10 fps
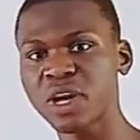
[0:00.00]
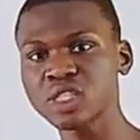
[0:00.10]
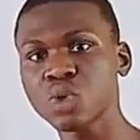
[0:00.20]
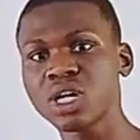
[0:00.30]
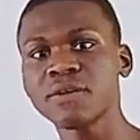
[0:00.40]

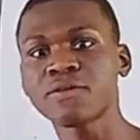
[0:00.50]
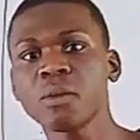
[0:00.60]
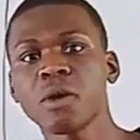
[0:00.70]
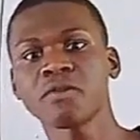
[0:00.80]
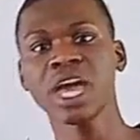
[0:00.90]
first one in
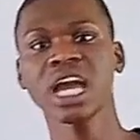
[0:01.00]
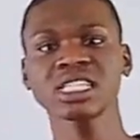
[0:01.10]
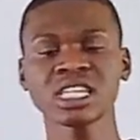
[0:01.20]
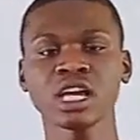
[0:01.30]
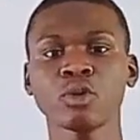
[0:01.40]
form of
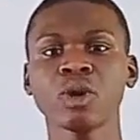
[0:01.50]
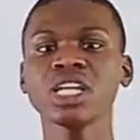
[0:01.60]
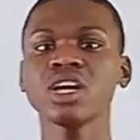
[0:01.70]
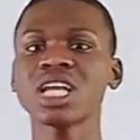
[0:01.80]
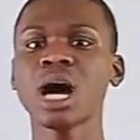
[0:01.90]
x, where
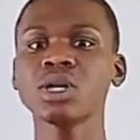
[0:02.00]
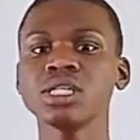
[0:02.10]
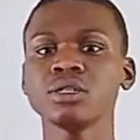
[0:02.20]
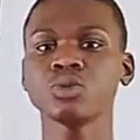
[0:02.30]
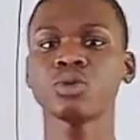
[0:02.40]
the other one
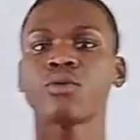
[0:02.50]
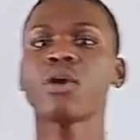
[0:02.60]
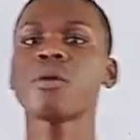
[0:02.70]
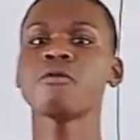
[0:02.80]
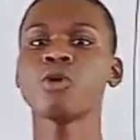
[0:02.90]
in
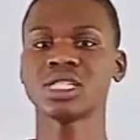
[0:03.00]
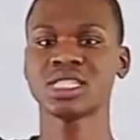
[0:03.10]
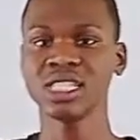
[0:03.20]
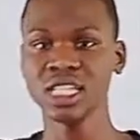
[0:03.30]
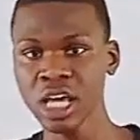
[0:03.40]
form of what?
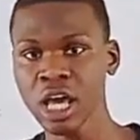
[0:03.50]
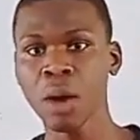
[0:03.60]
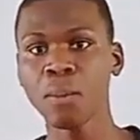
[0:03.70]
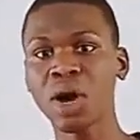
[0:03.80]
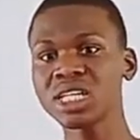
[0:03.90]
T.
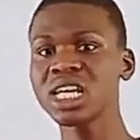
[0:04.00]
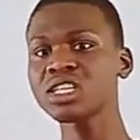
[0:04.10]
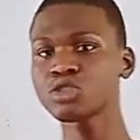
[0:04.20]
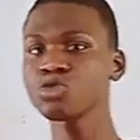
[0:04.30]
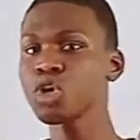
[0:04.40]
But
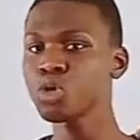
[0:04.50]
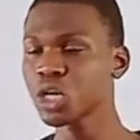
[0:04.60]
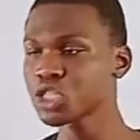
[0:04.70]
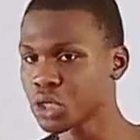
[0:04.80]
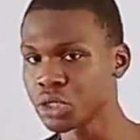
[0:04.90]
these two
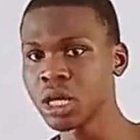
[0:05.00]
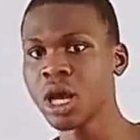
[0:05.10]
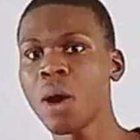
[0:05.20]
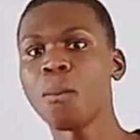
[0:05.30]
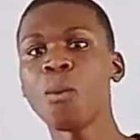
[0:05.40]
equations
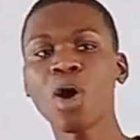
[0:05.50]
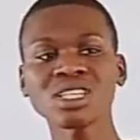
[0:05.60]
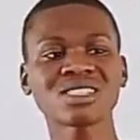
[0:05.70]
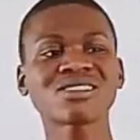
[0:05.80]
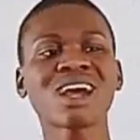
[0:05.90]

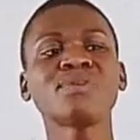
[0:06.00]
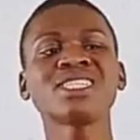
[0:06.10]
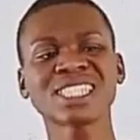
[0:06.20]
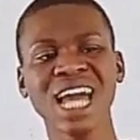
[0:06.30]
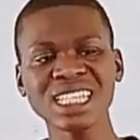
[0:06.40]
must
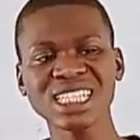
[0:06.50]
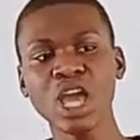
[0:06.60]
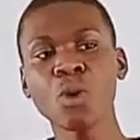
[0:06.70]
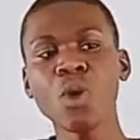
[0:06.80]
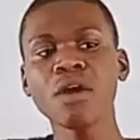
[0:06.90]
represent
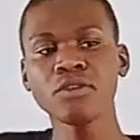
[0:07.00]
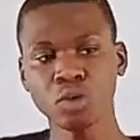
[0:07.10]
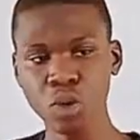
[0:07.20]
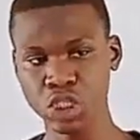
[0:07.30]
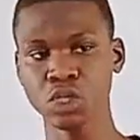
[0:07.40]
a wave
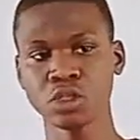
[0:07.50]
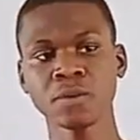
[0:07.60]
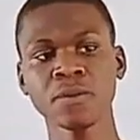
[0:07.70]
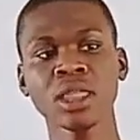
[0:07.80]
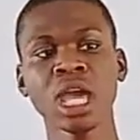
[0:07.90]
equation.
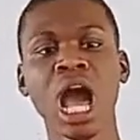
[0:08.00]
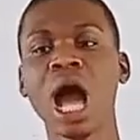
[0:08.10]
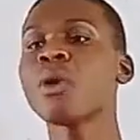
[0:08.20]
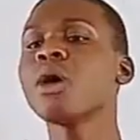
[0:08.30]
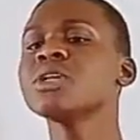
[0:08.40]

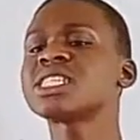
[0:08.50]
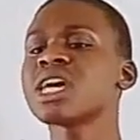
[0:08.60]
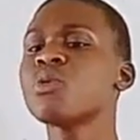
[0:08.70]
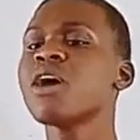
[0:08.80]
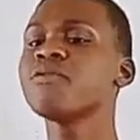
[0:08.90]
And when we say
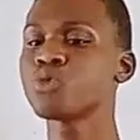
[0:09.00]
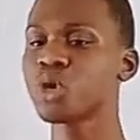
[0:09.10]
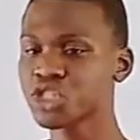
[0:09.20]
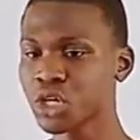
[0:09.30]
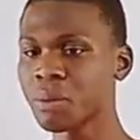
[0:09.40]
wave
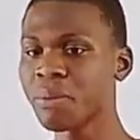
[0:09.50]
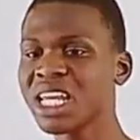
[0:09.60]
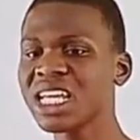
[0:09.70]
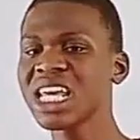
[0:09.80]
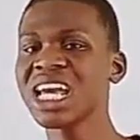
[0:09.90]
equation,
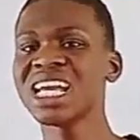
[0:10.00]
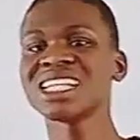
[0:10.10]
meaning a